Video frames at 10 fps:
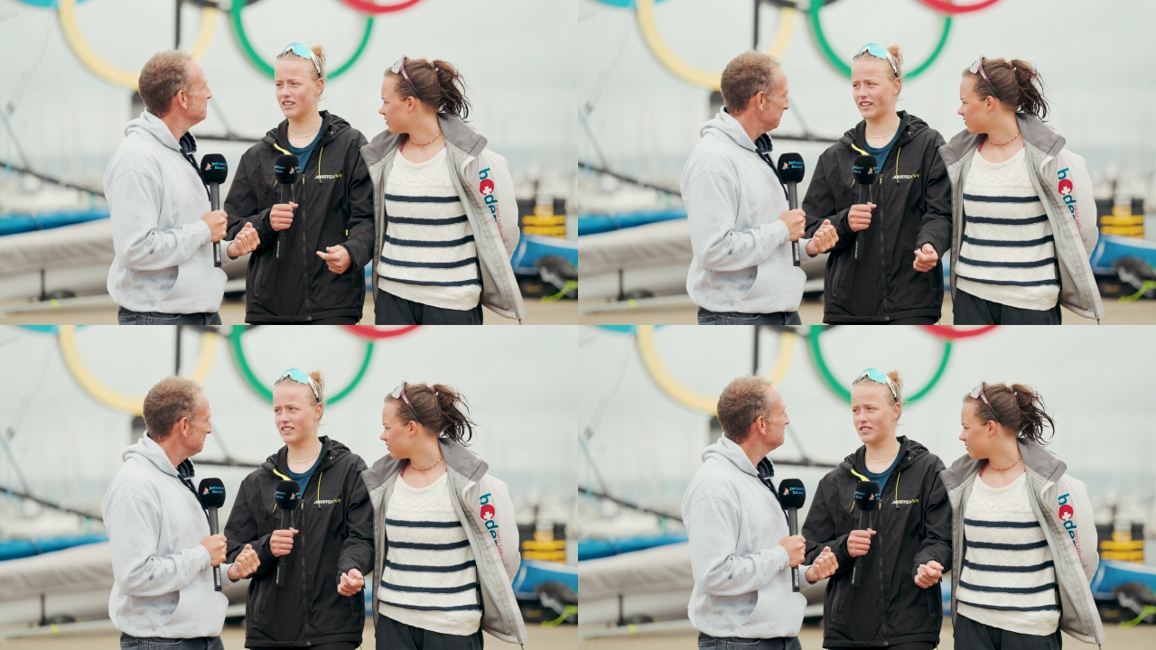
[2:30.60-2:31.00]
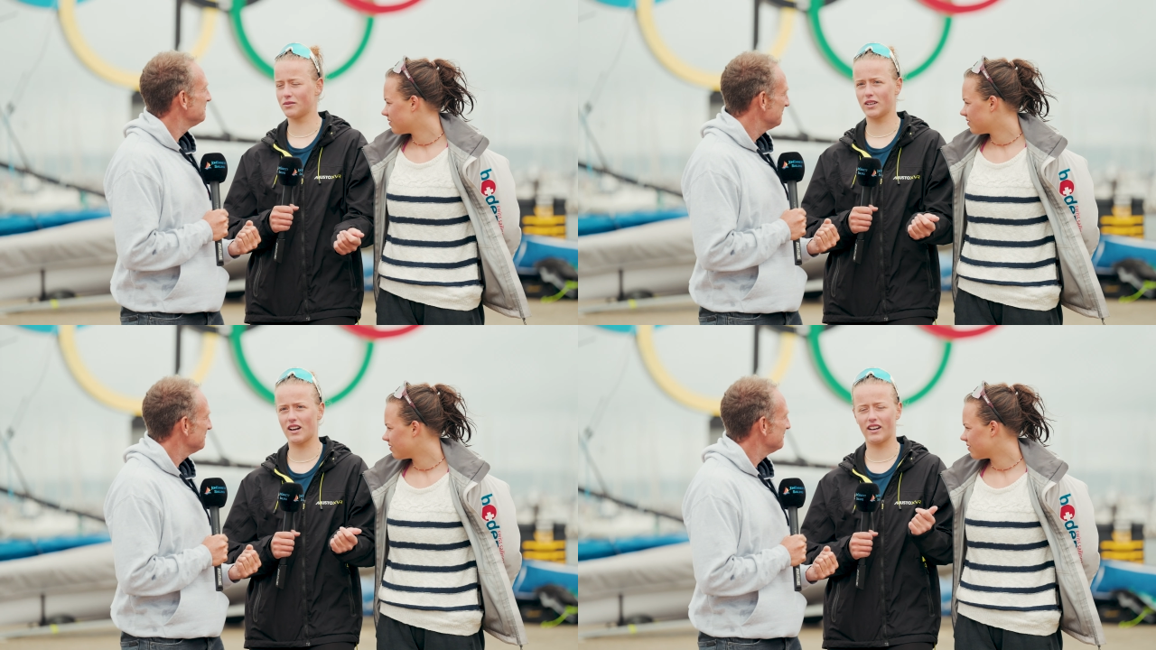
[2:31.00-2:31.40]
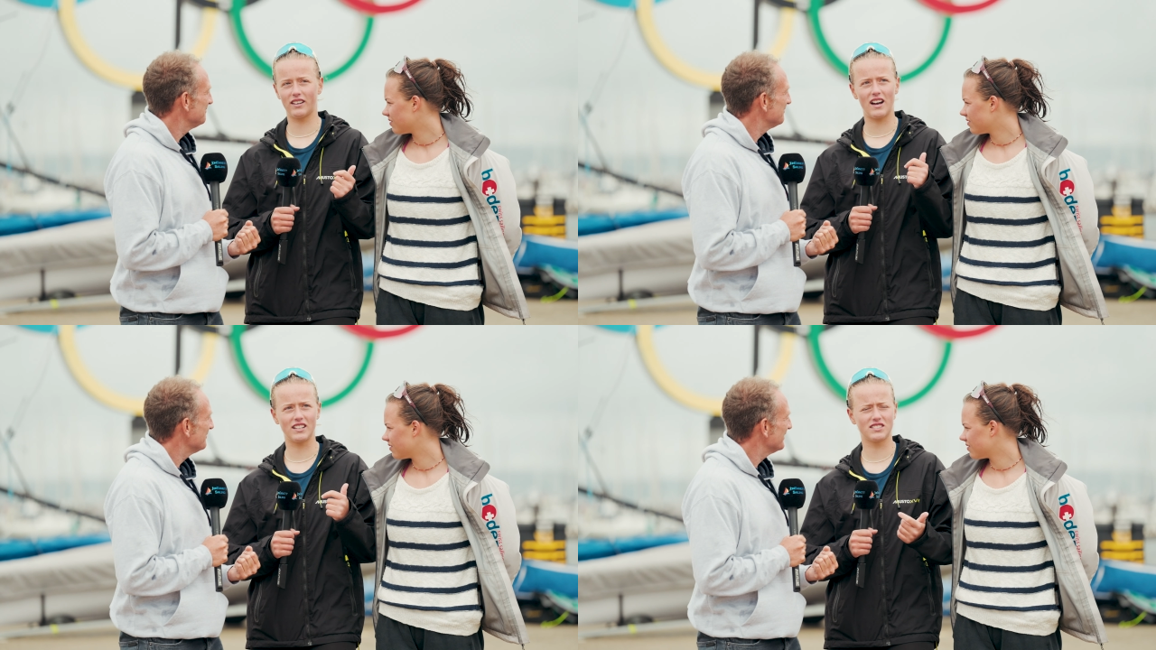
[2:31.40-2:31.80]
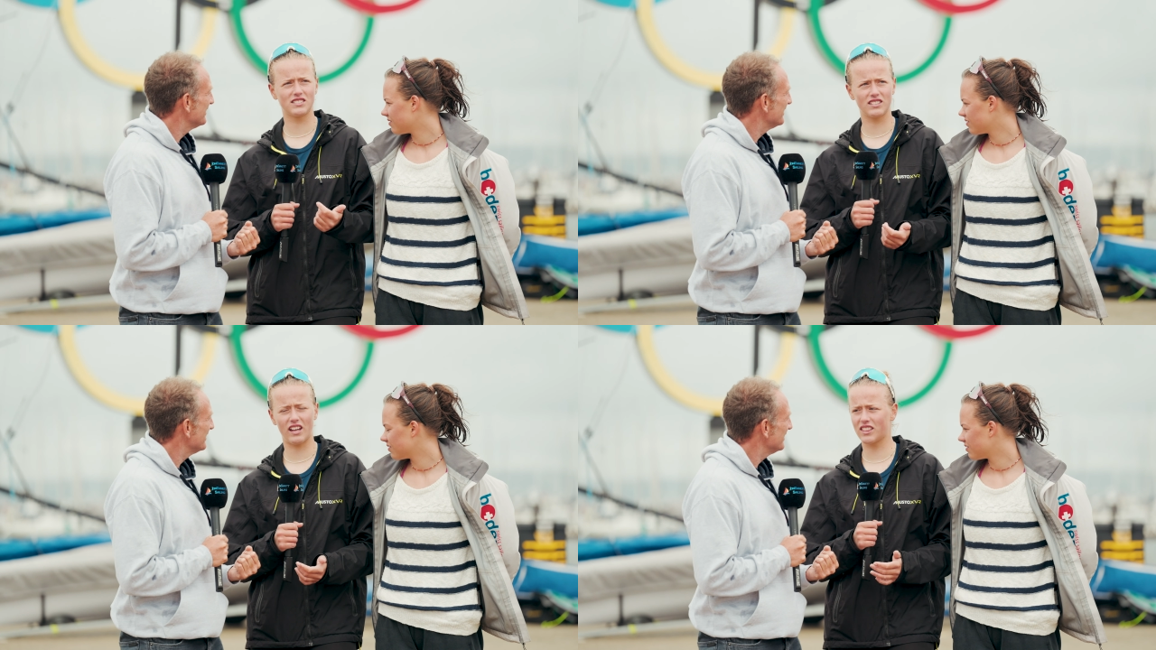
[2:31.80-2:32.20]
Speaker 1: like I,
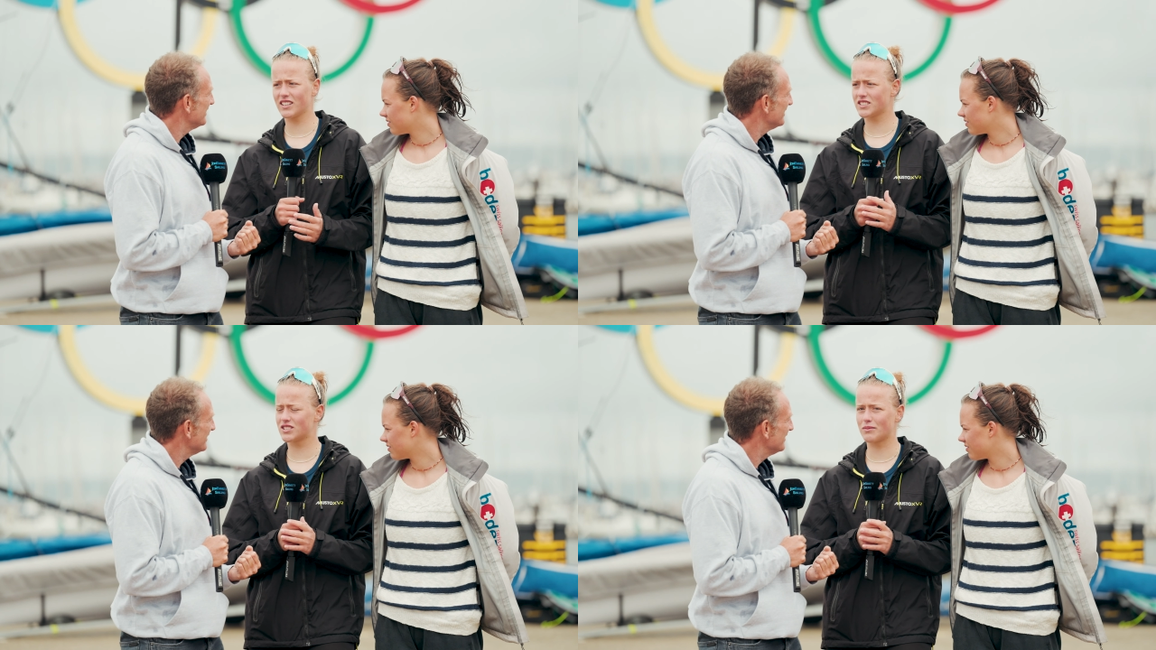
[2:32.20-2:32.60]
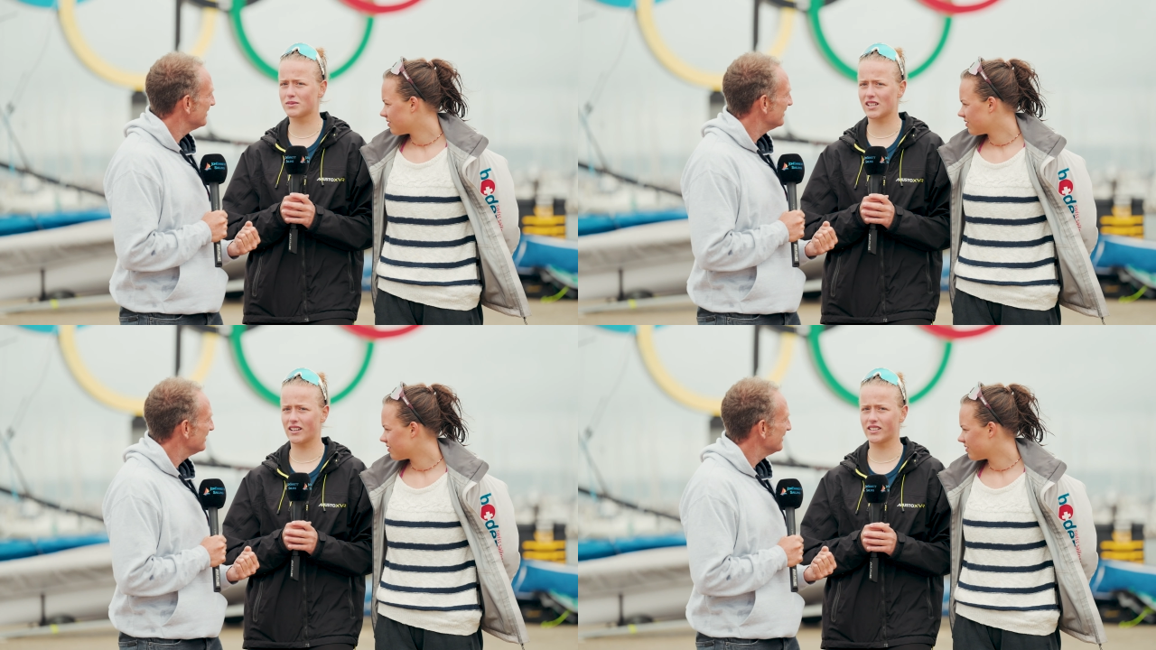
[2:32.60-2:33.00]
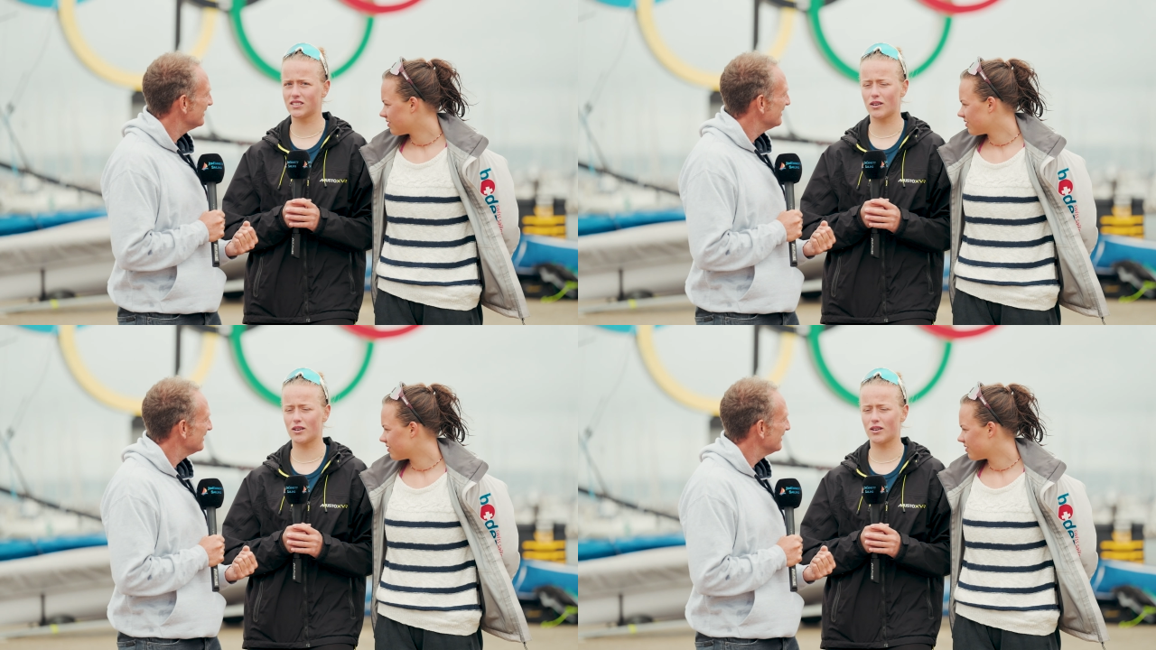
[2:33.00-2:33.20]
I think I stopped sailing